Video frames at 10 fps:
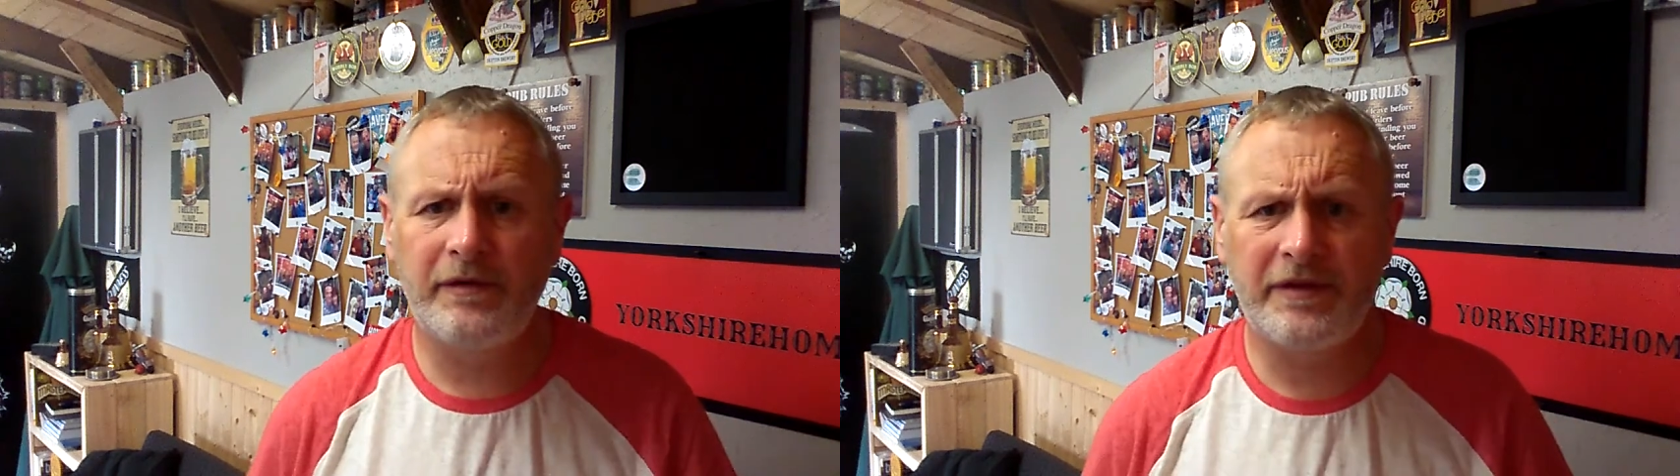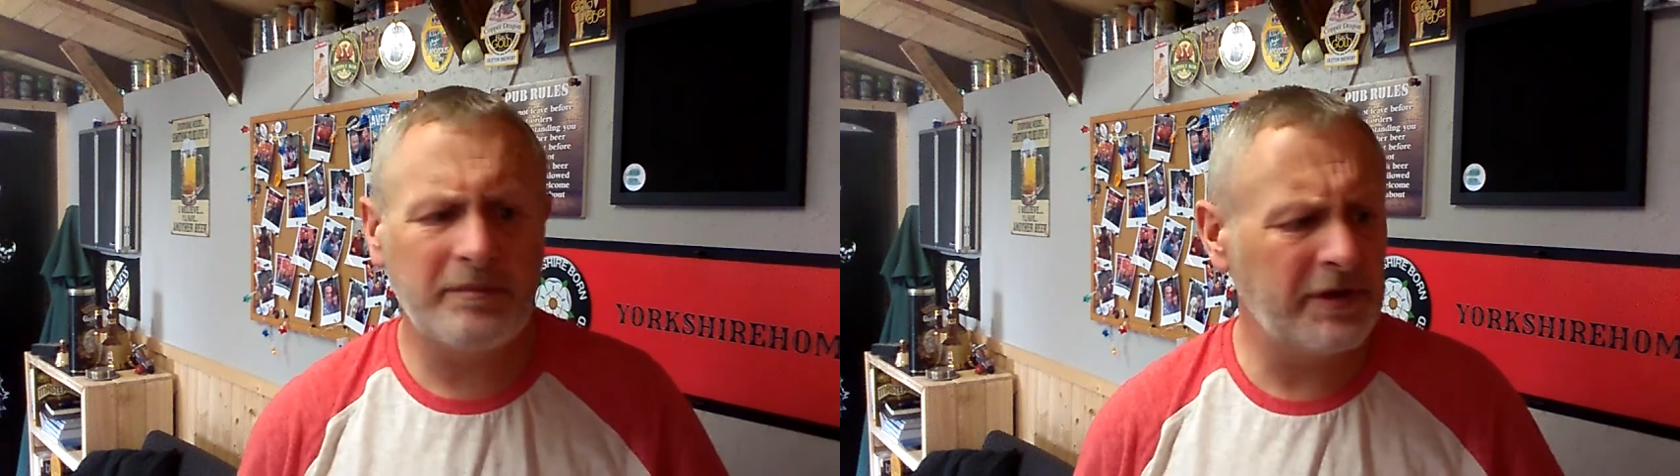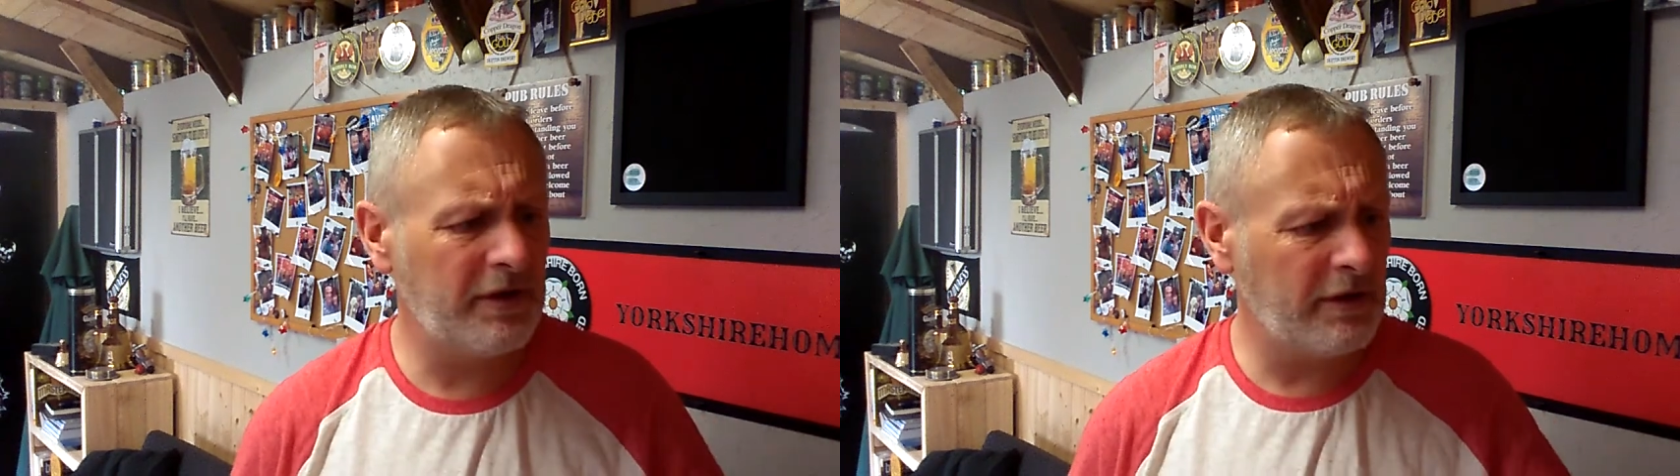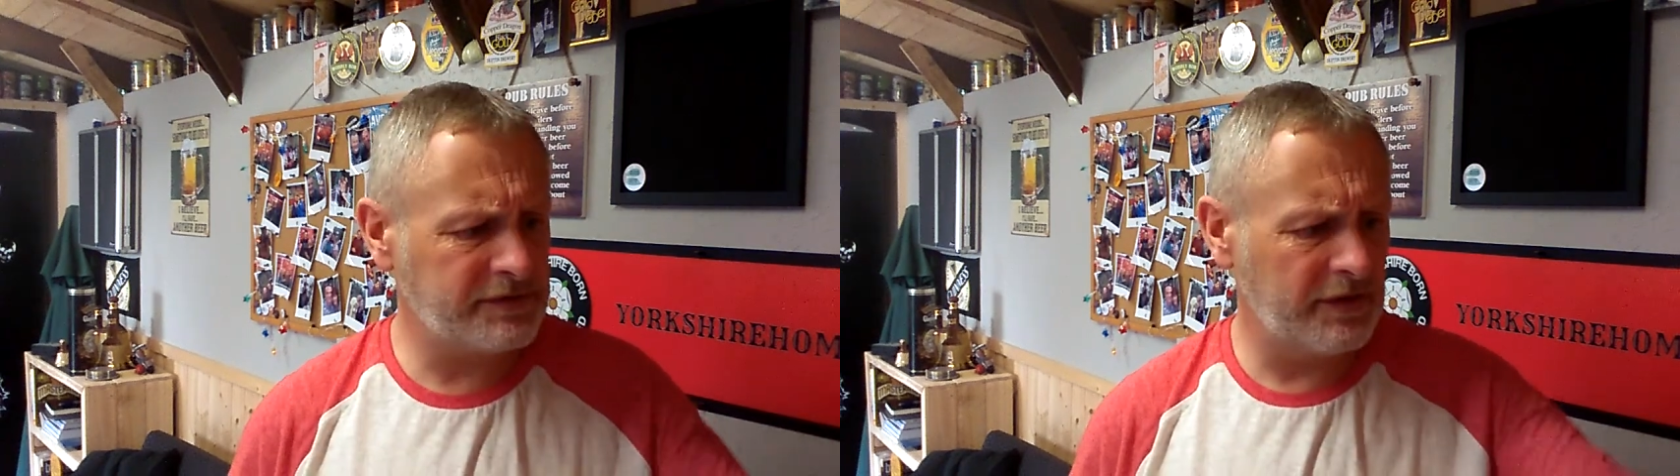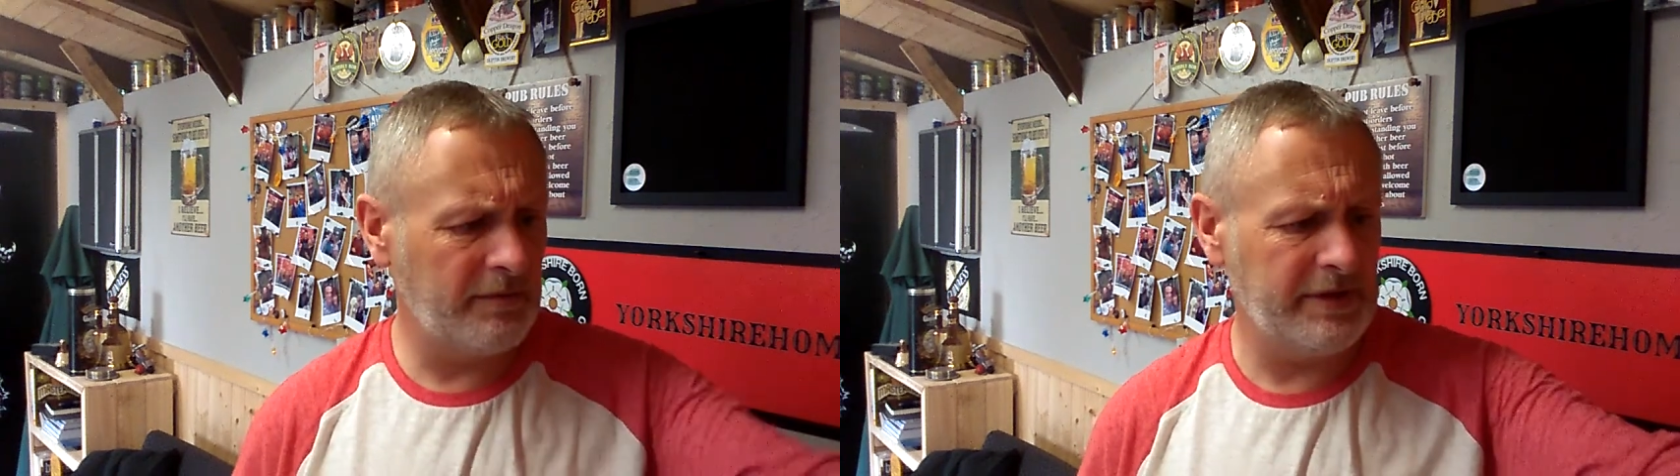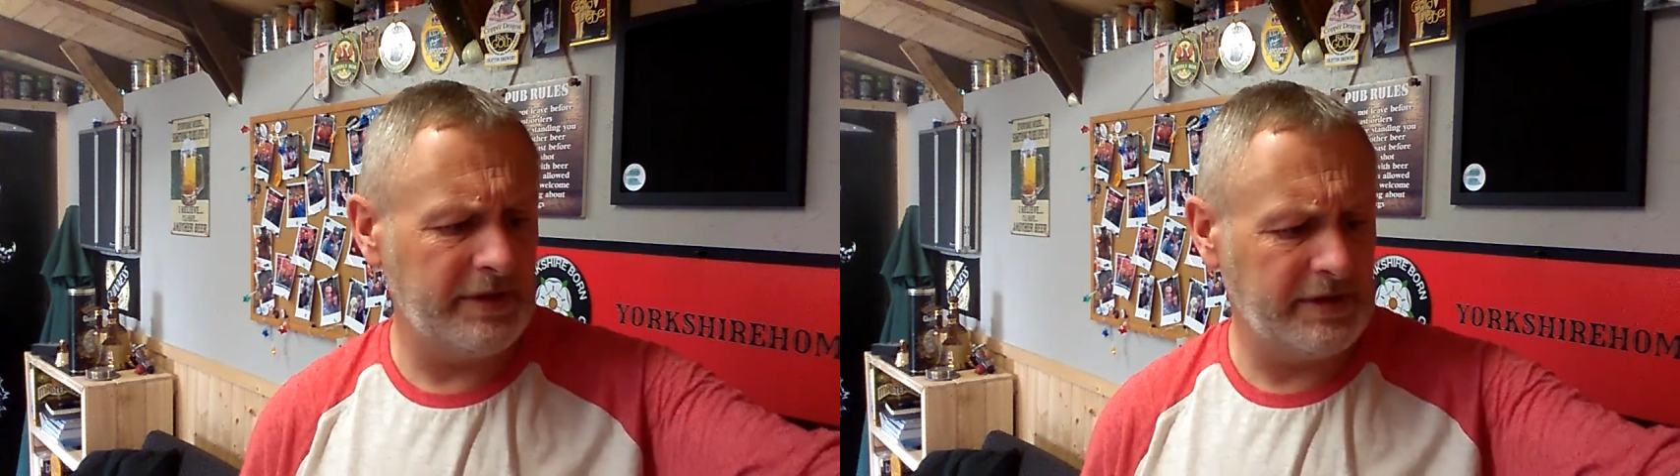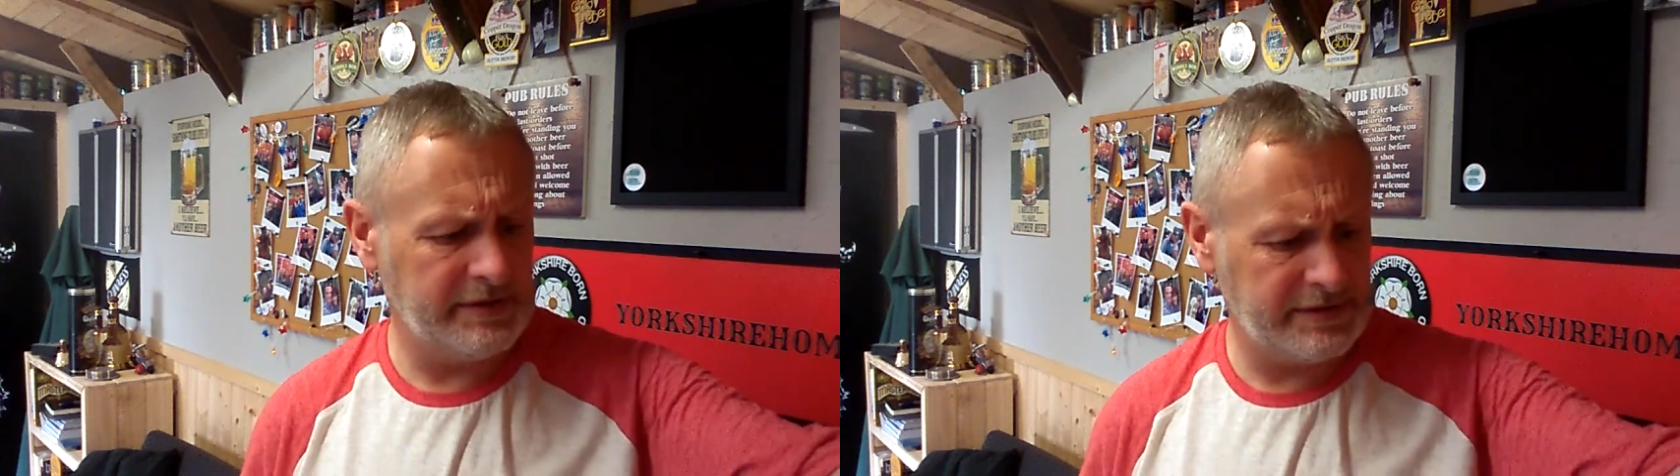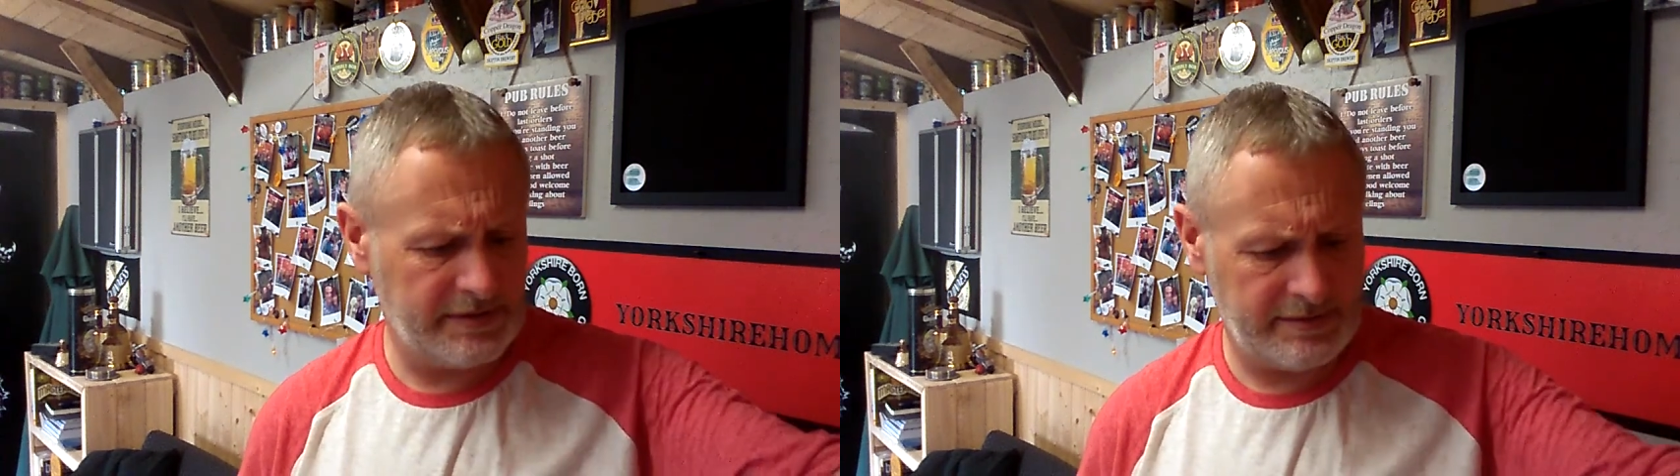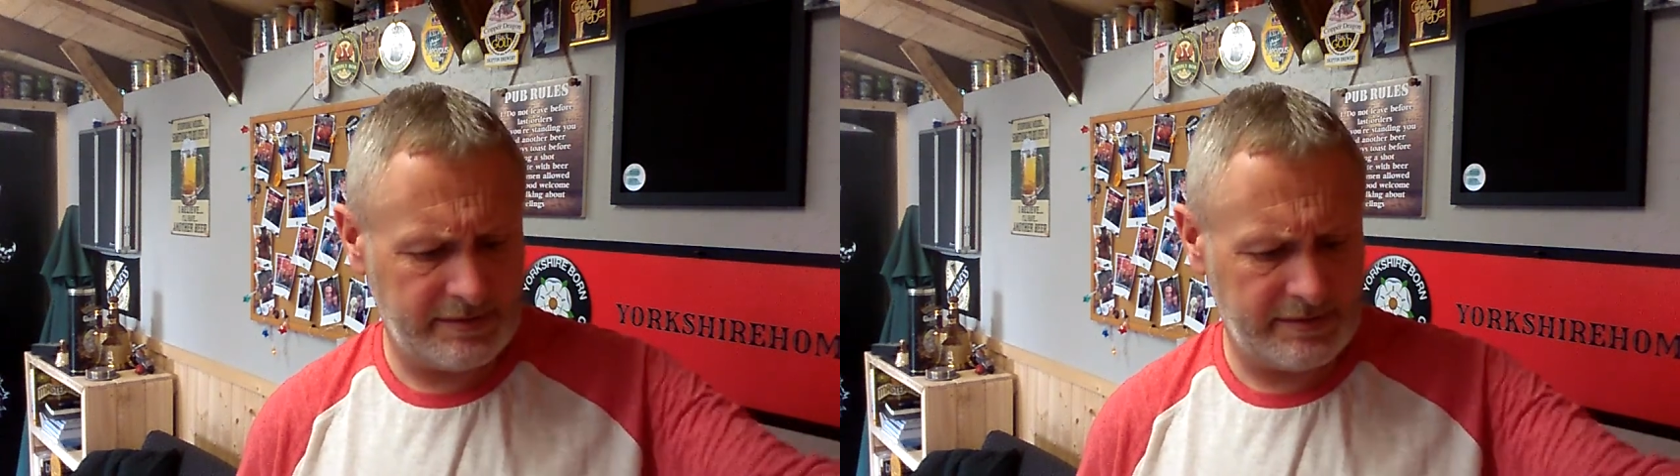think my daughter got me these.